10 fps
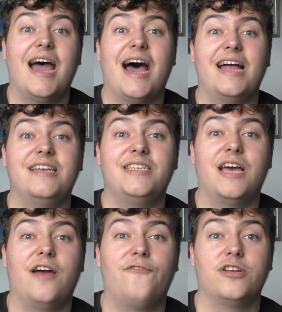And
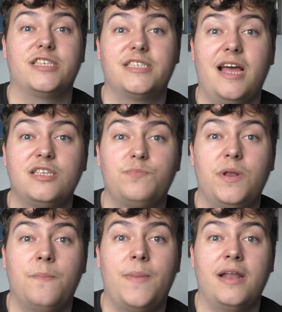uh, for a site that's
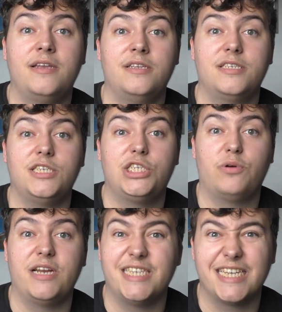been abandoned since
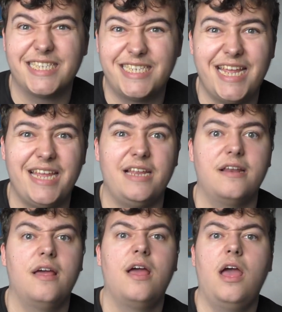
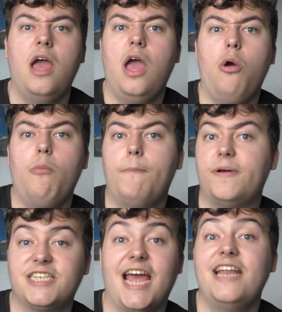2016,
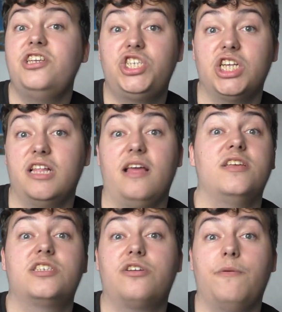potentially
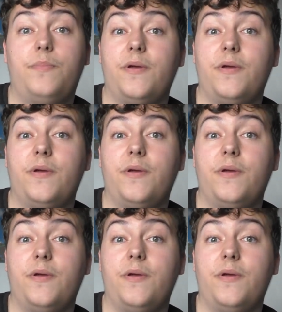this could